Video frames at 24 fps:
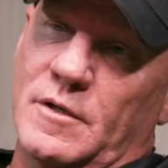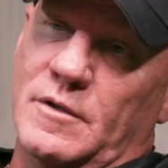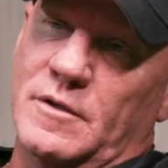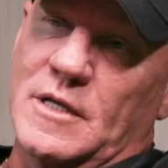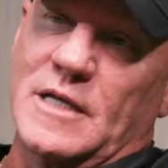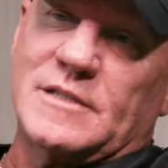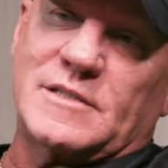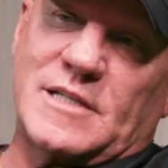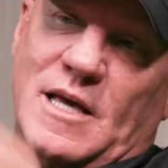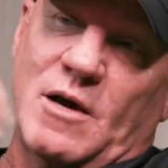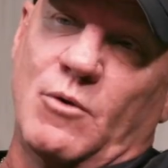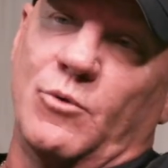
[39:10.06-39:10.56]

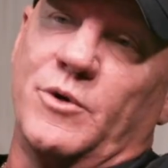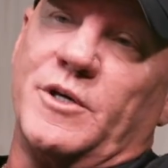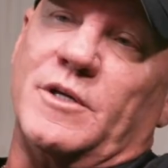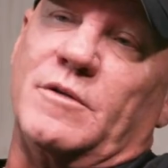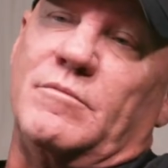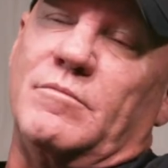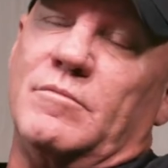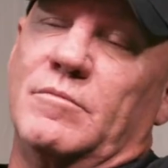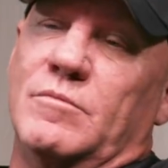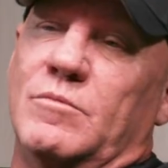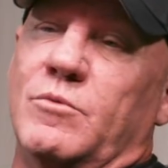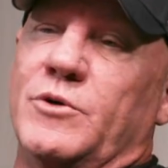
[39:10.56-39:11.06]
that's how we
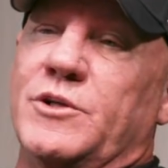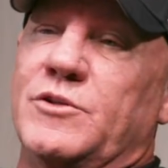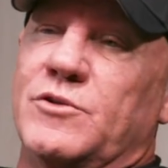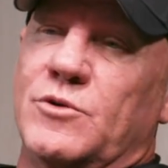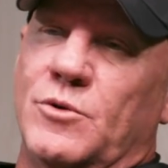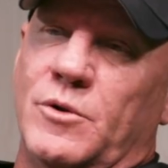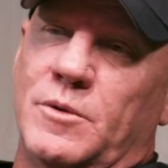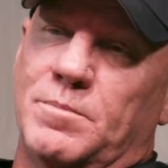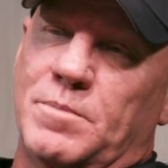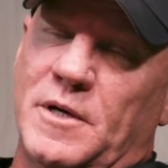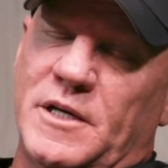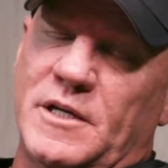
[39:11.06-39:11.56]

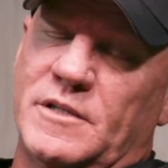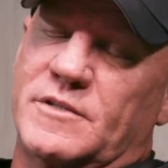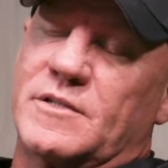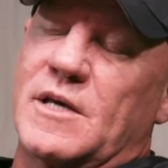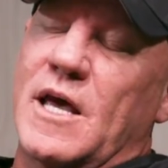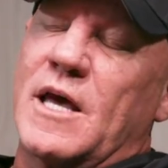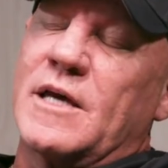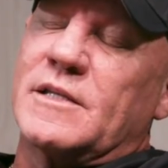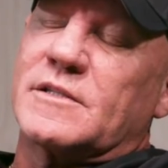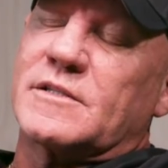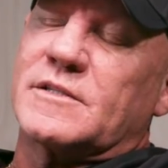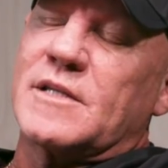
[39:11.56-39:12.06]
do it. But
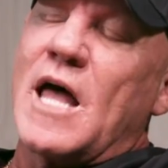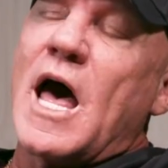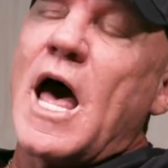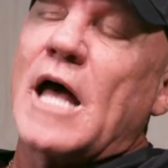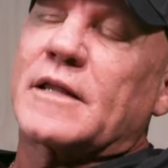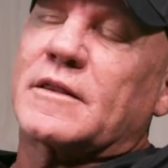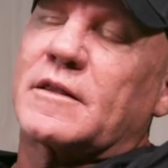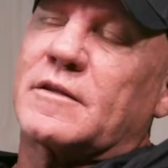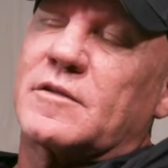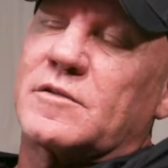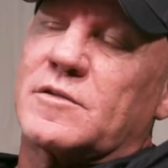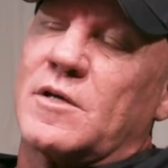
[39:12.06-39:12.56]
it's
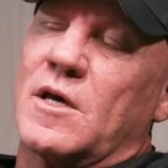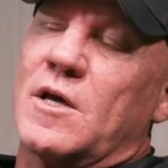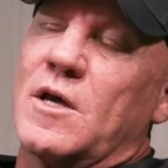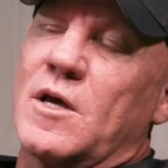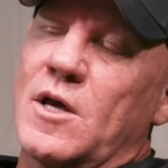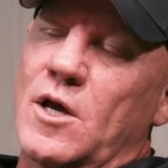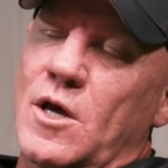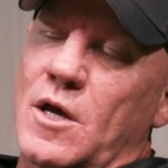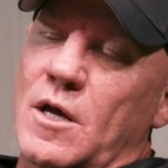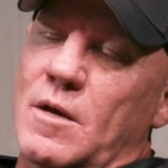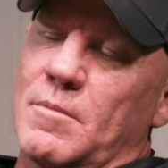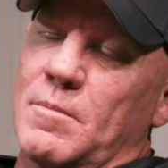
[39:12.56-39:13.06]
not,
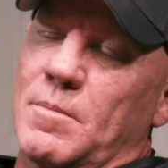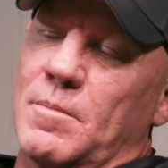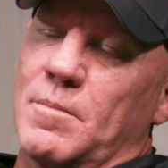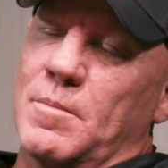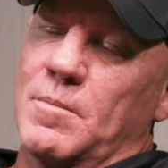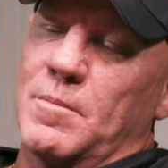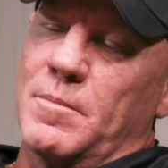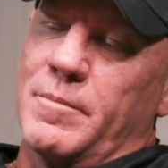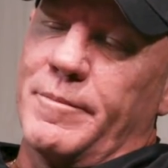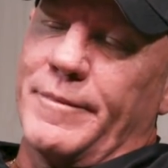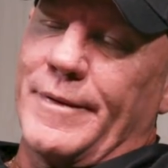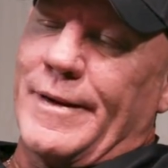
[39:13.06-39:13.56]

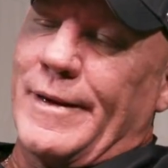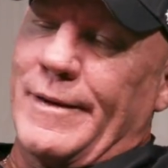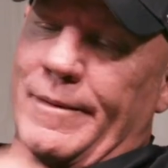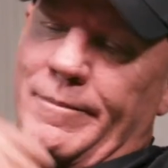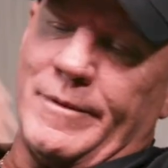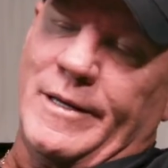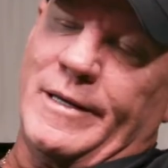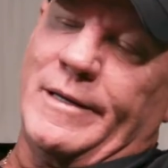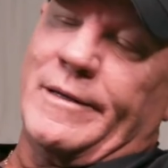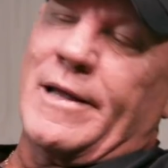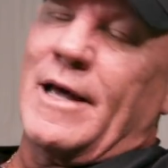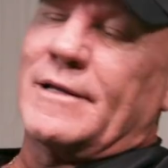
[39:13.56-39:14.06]

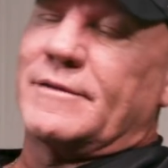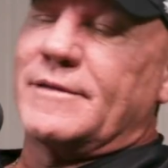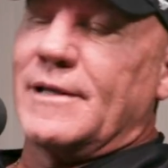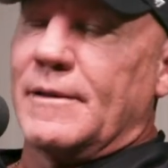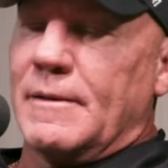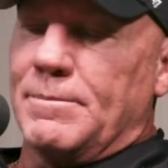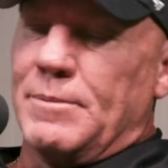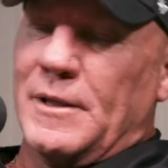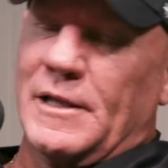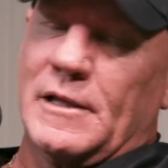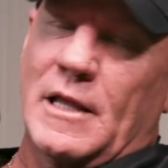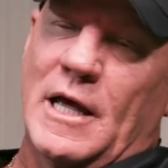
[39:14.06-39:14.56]
and not to
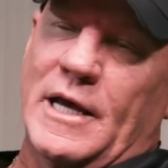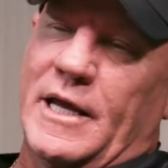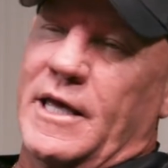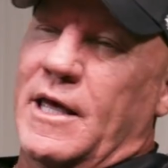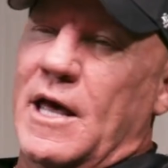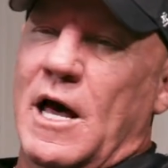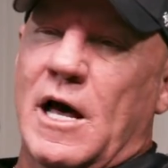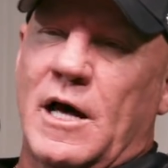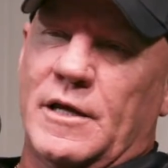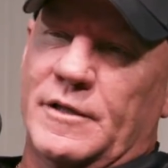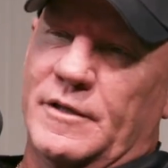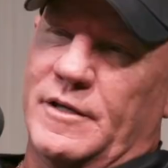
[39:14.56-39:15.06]
be like
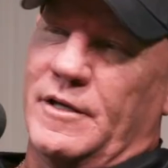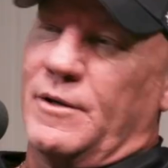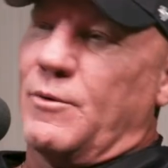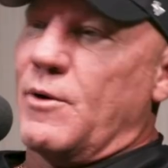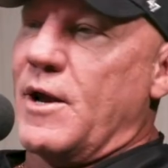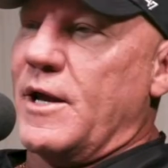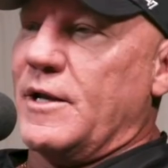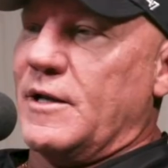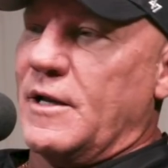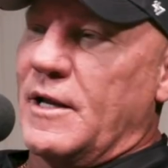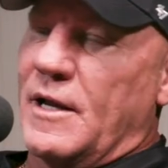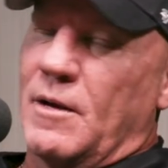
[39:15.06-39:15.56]
Gandhi
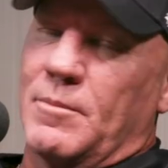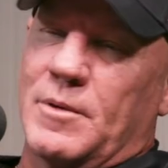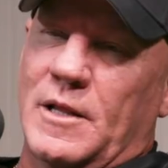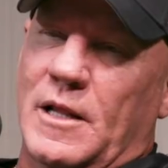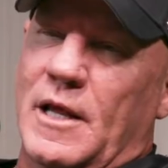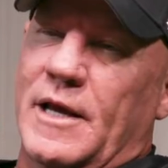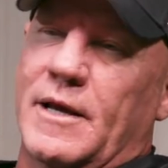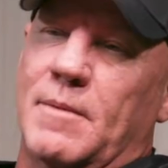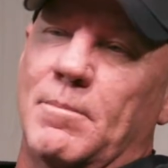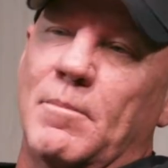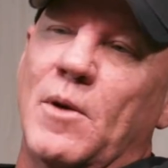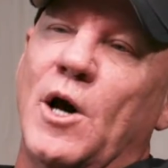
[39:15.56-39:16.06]
right now, but
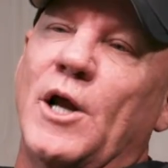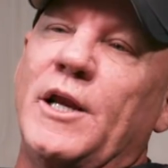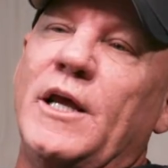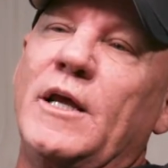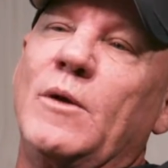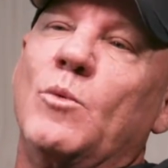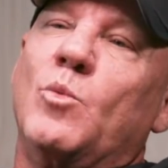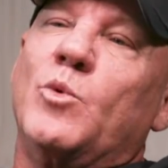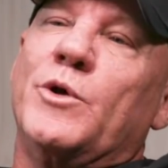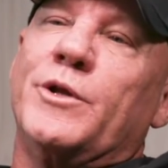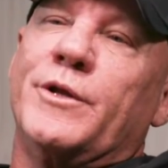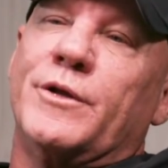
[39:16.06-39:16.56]
like money
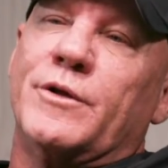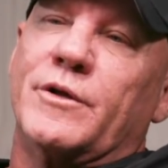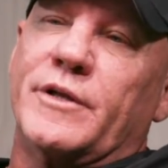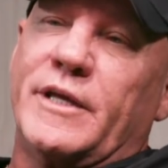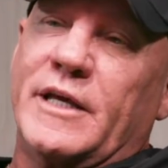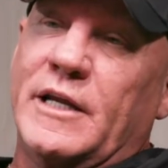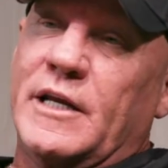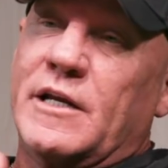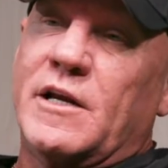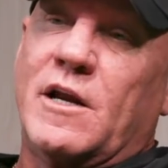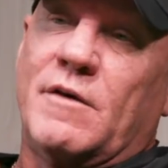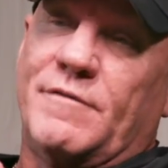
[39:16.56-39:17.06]
will,
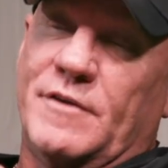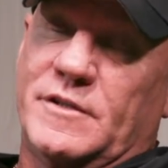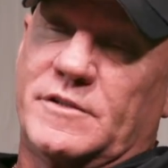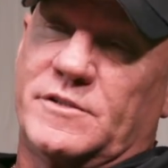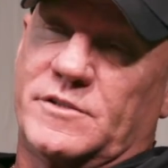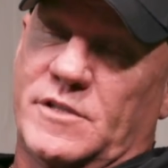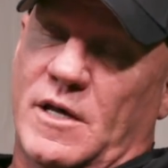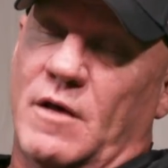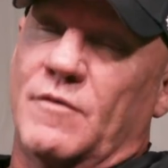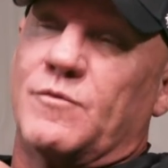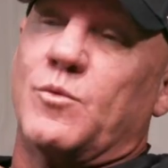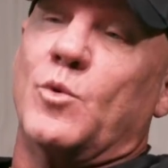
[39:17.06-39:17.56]
in and of
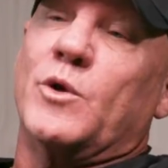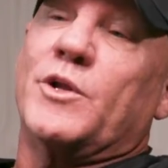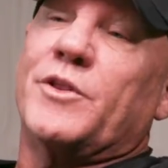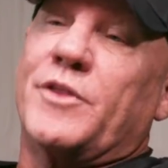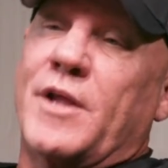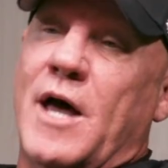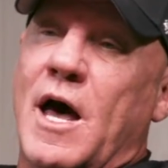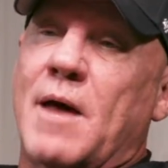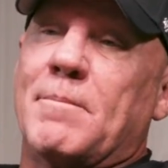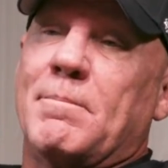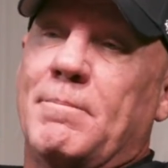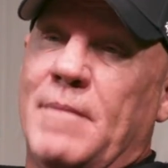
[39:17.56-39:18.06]
itself, will
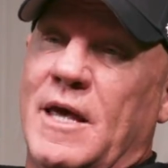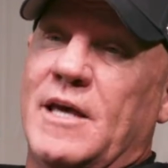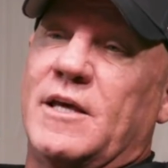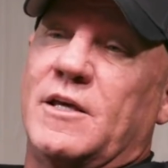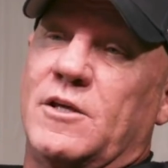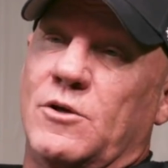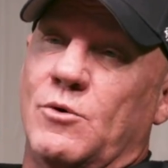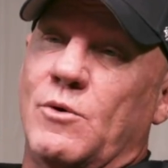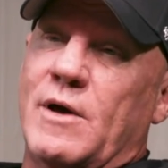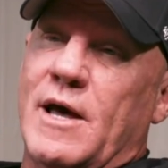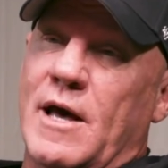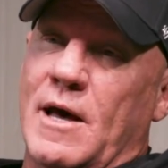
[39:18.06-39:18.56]
not make
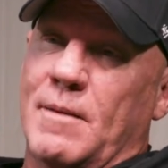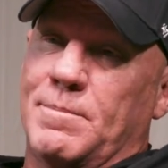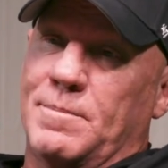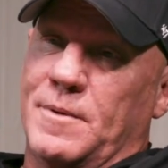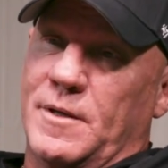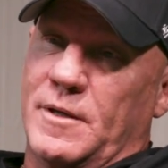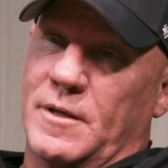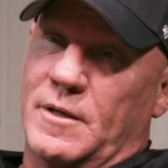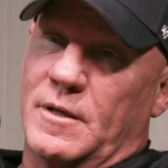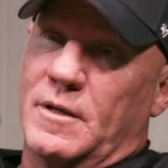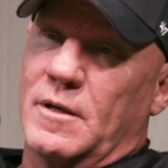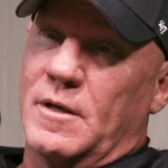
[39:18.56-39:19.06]
you
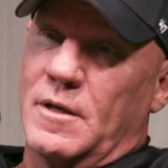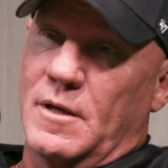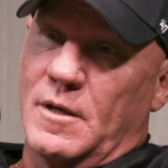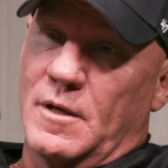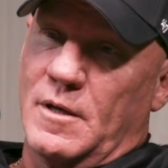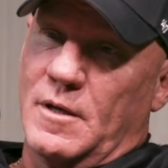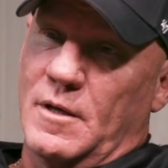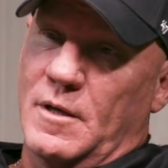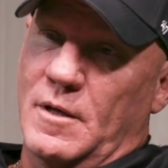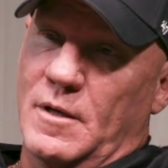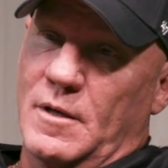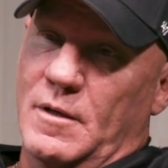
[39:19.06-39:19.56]
happy.
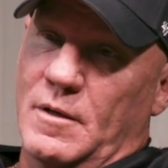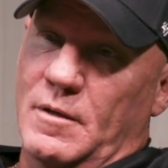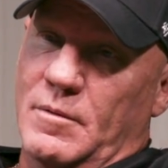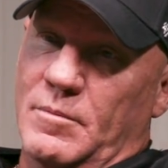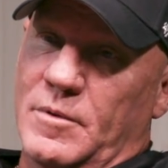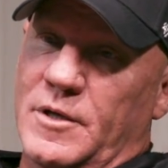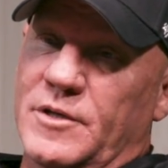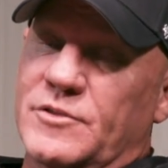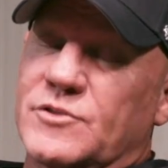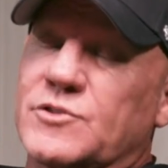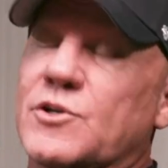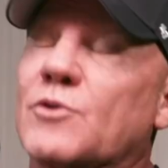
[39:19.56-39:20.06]

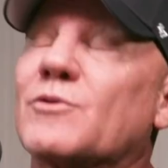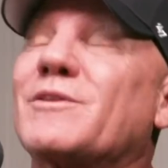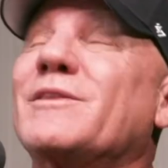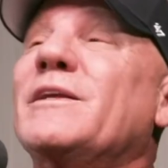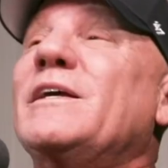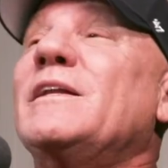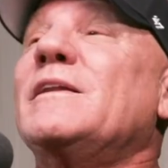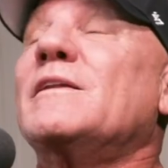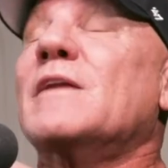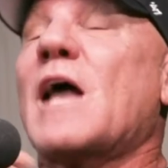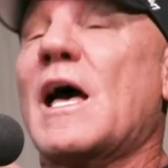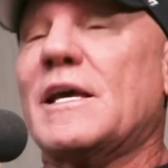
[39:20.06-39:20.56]
It's certainly
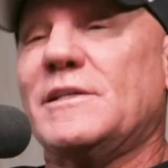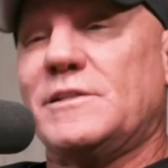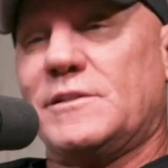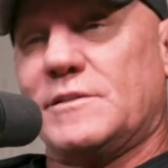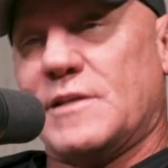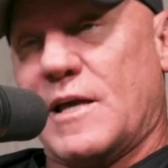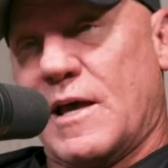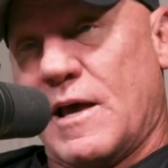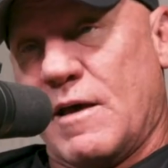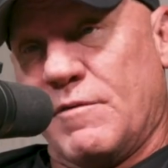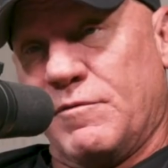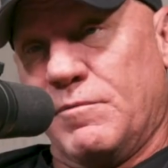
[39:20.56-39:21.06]
nice
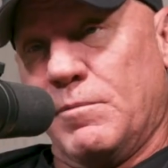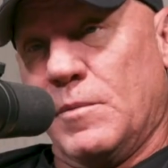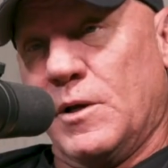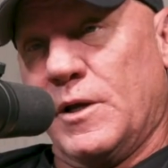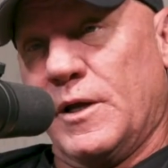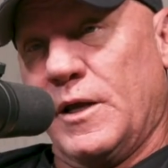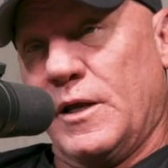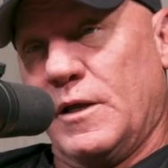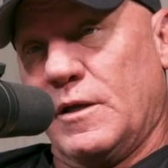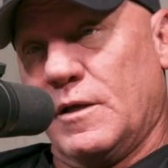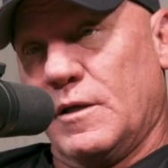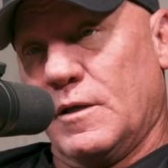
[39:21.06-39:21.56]
to have
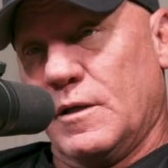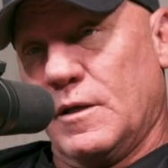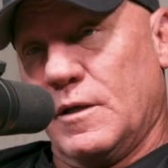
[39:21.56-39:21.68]
money.